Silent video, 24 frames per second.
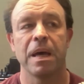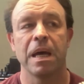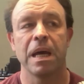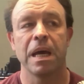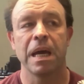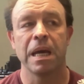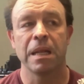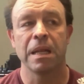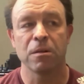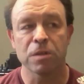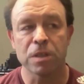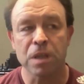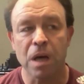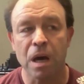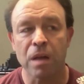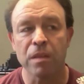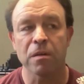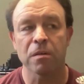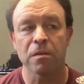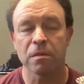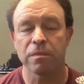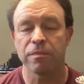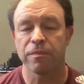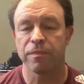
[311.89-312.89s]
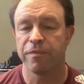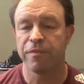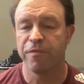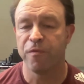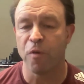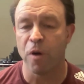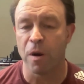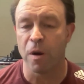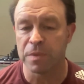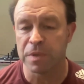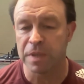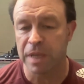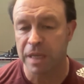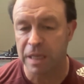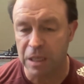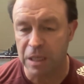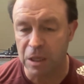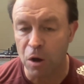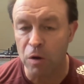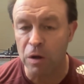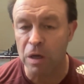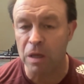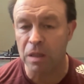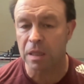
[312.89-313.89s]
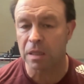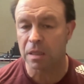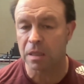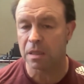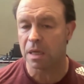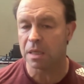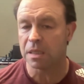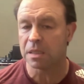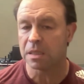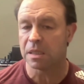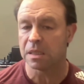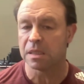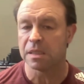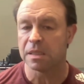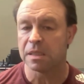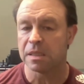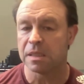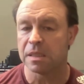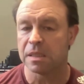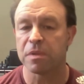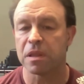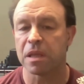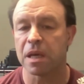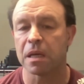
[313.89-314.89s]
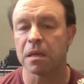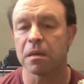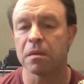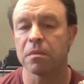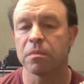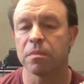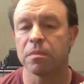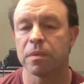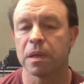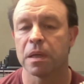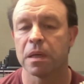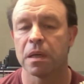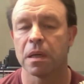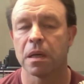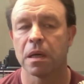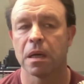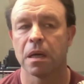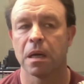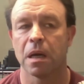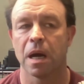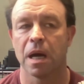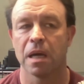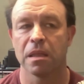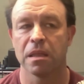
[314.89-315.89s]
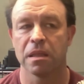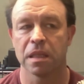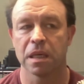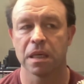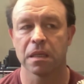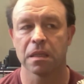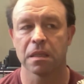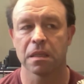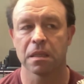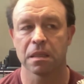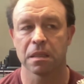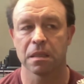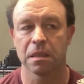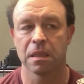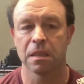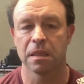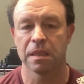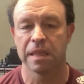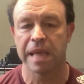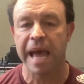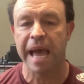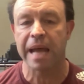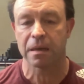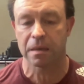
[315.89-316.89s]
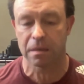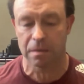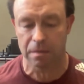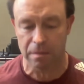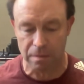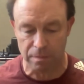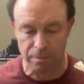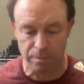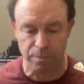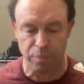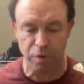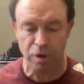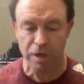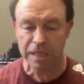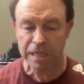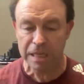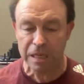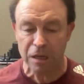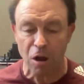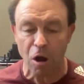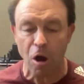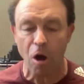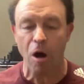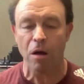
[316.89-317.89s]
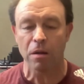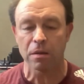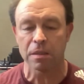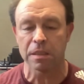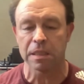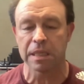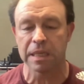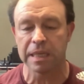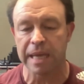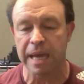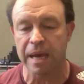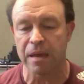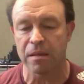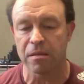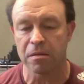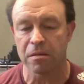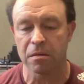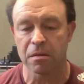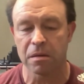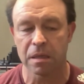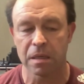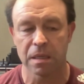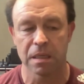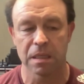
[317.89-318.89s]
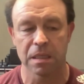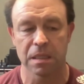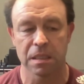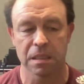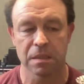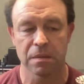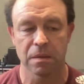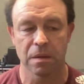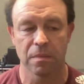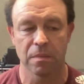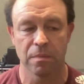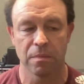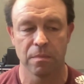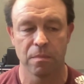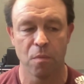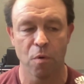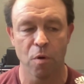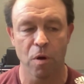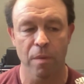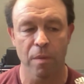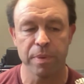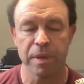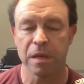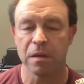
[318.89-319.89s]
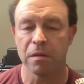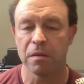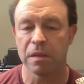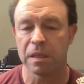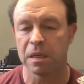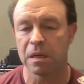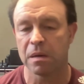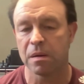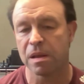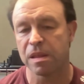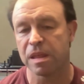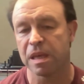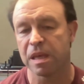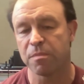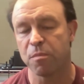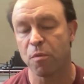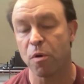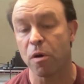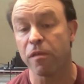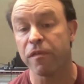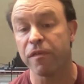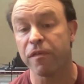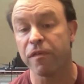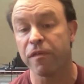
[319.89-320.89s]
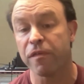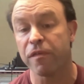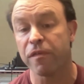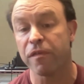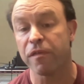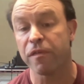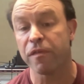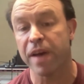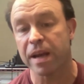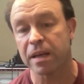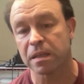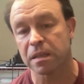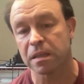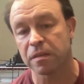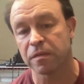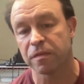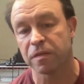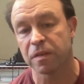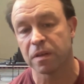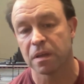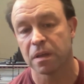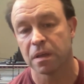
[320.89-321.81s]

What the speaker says: And there's other forms like yoga that does the same thing, but I think that putting it all together is more appealing and I think more effective.